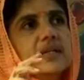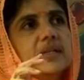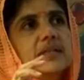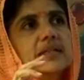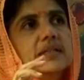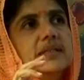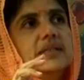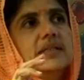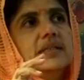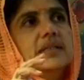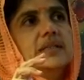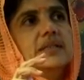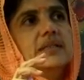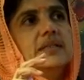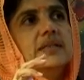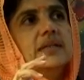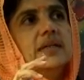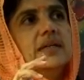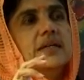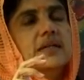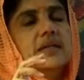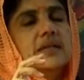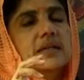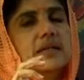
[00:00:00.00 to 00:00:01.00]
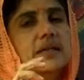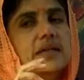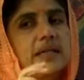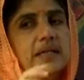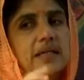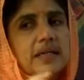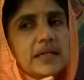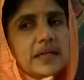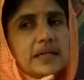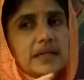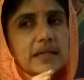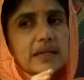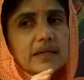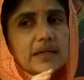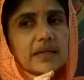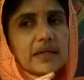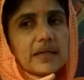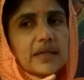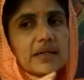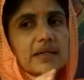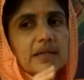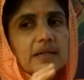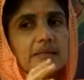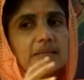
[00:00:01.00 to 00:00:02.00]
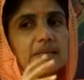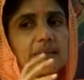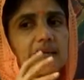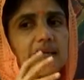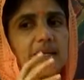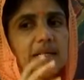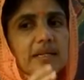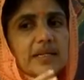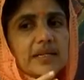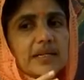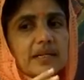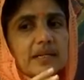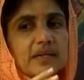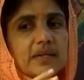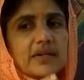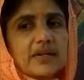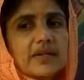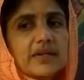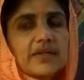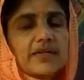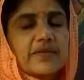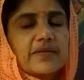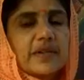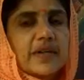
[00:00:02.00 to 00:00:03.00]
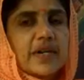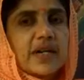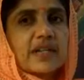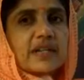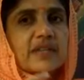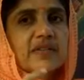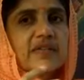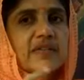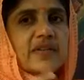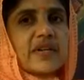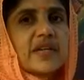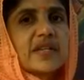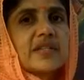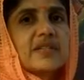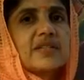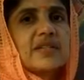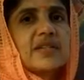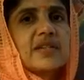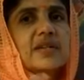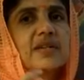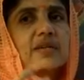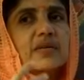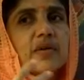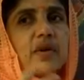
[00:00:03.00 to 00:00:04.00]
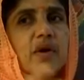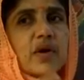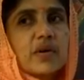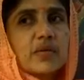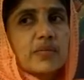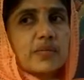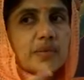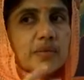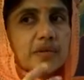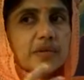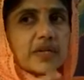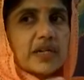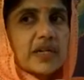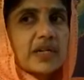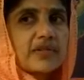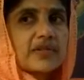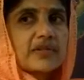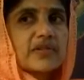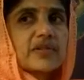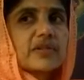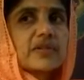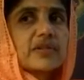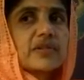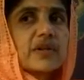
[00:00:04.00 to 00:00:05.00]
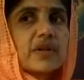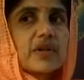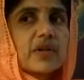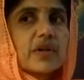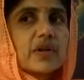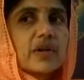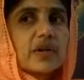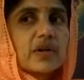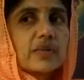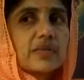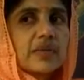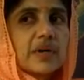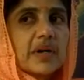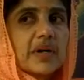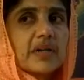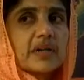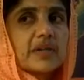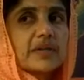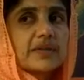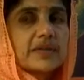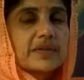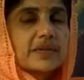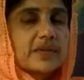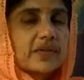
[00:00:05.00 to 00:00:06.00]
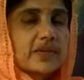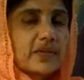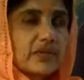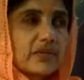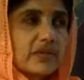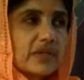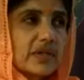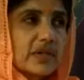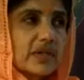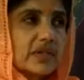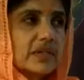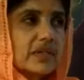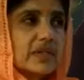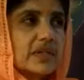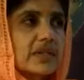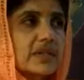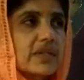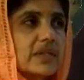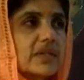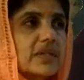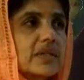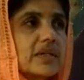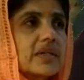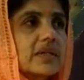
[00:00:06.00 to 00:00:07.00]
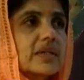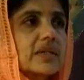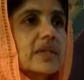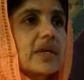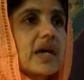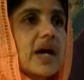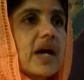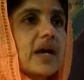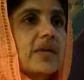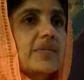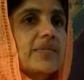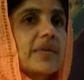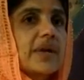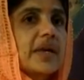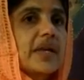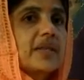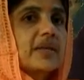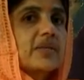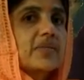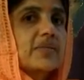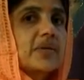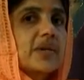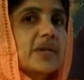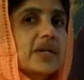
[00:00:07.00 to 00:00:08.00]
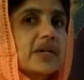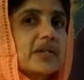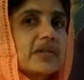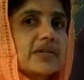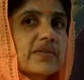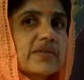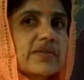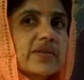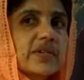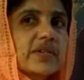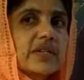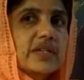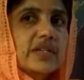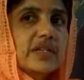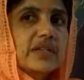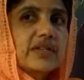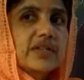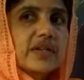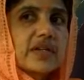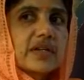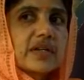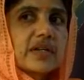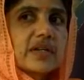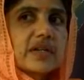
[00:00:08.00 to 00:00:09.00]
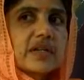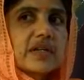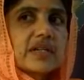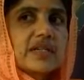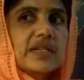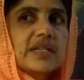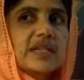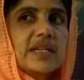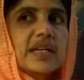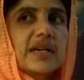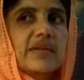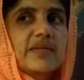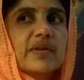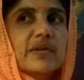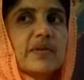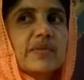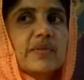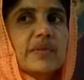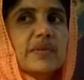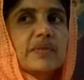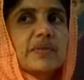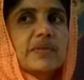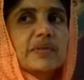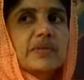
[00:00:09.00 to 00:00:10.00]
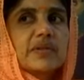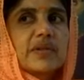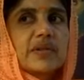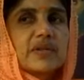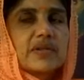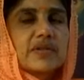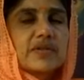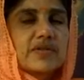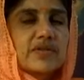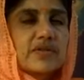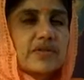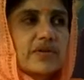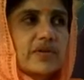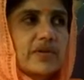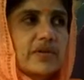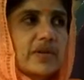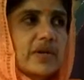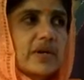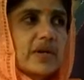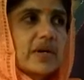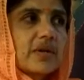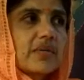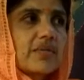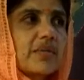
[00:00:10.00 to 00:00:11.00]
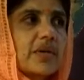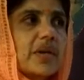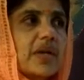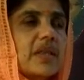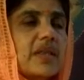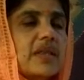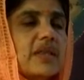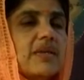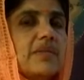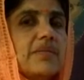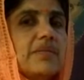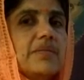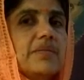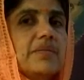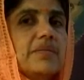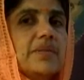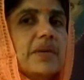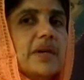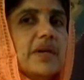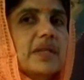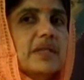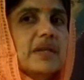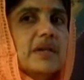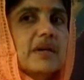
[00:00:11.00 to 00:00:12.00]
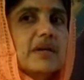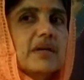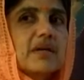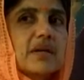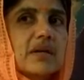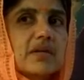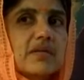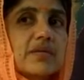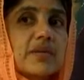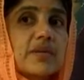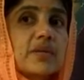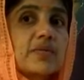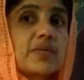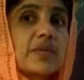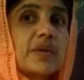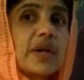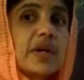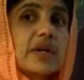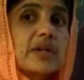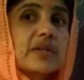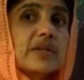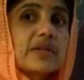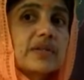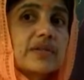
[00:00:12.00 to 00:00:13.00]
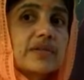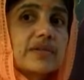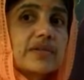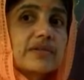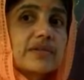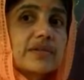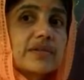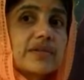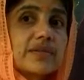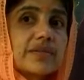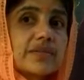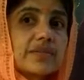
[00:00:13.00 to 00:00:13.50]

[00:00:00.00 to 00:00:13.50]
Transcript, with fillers: the, the ugly underbelly of transference and wrong projections on part of the student. And may the words of the teacher never be misunderstood. May they, may they always be understood.